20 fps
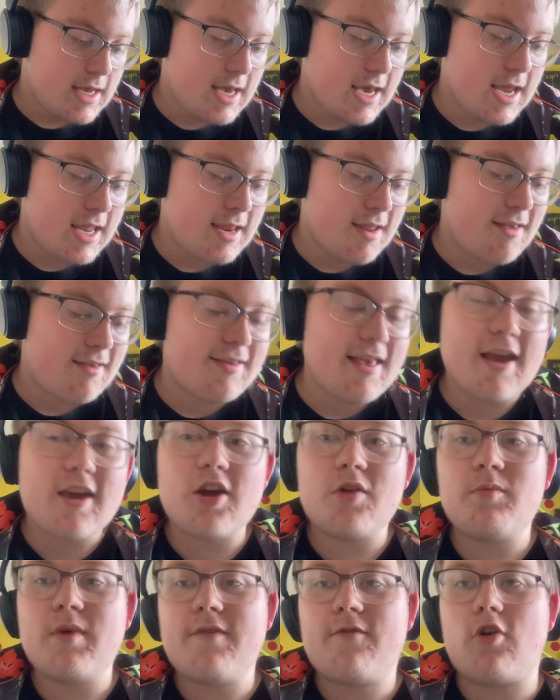In
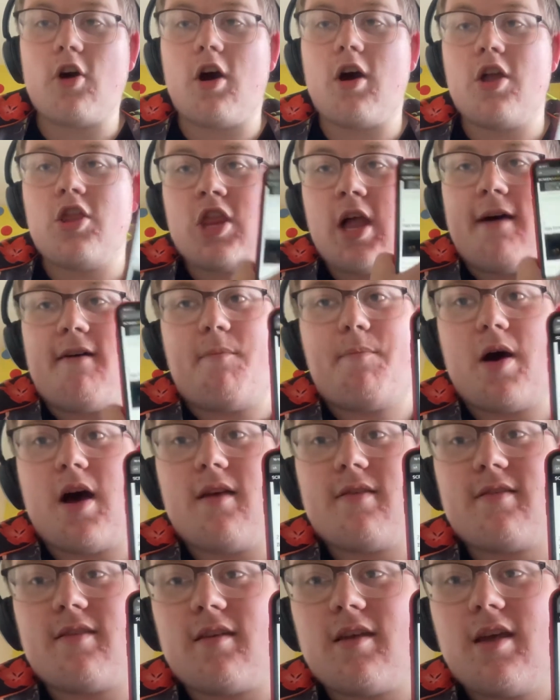2nd we've got another
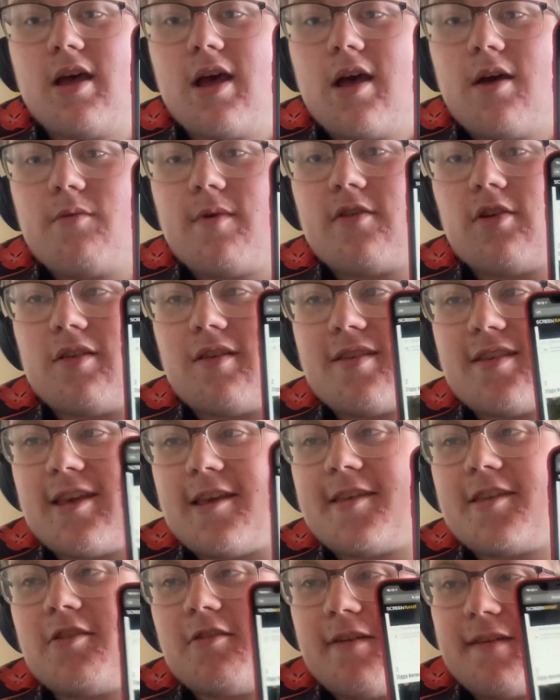person, we've got the
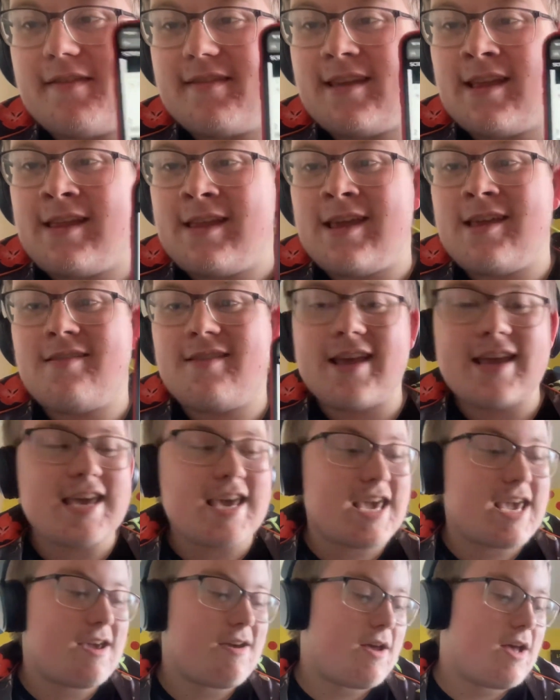sister of Cindy,
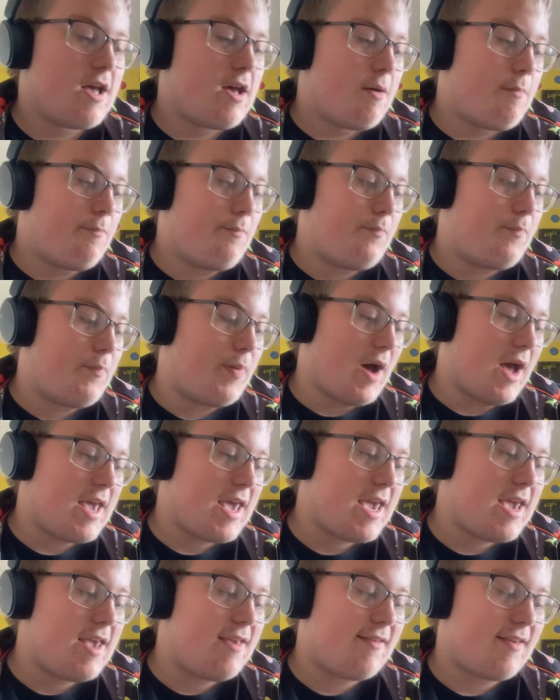Ziggy. But
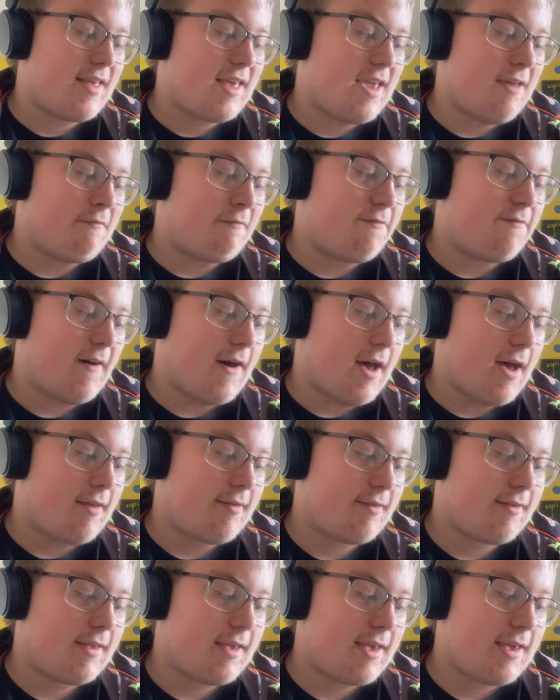easily in
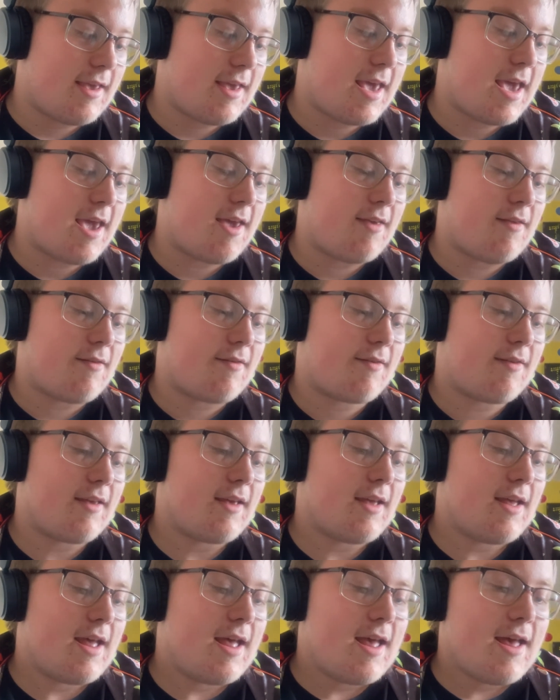1st is
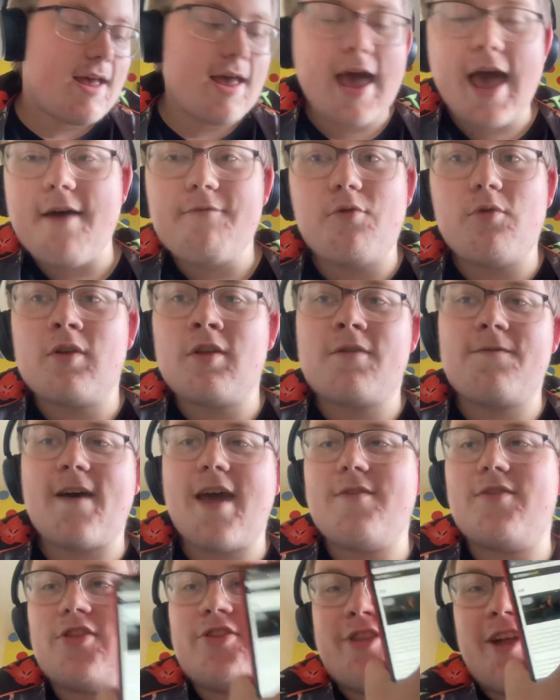everyone's
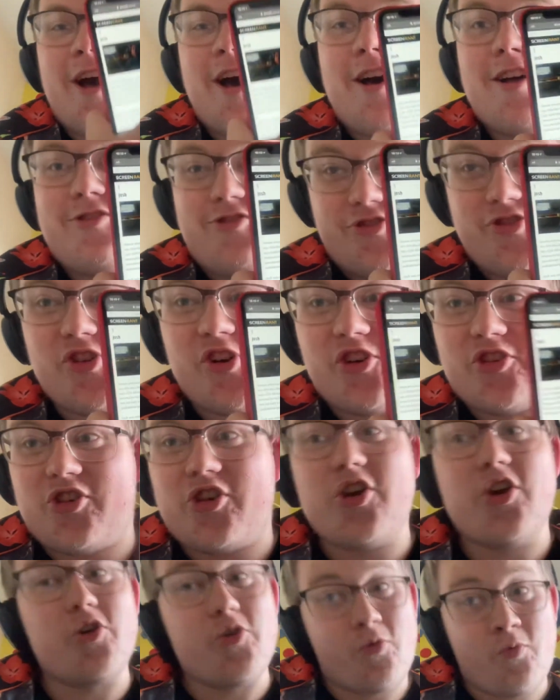favourite nerd, Josh,
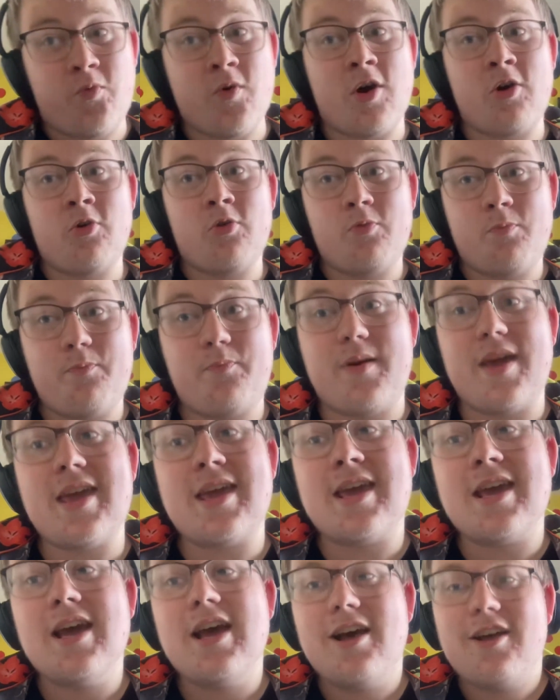who will
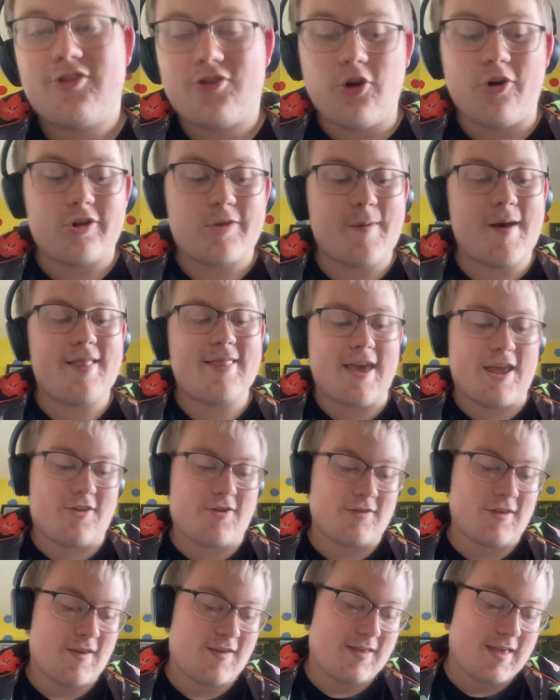be talked about later
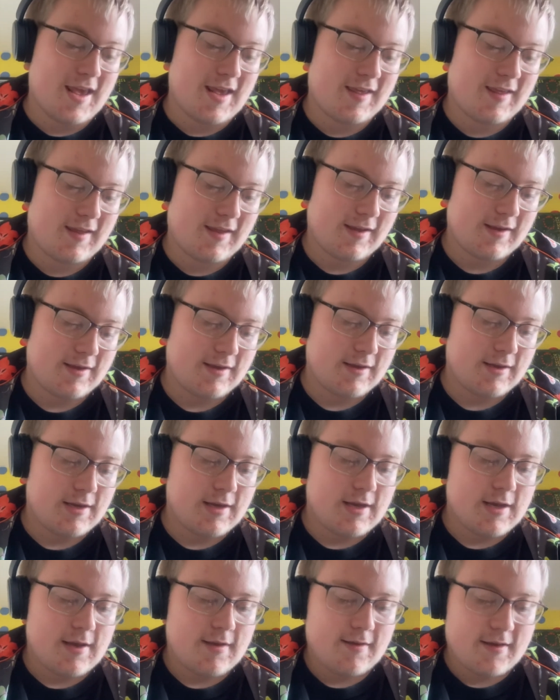on this list.
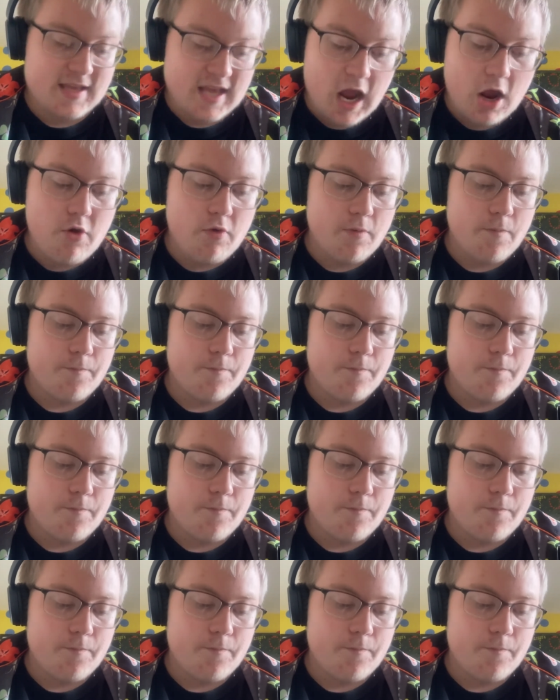So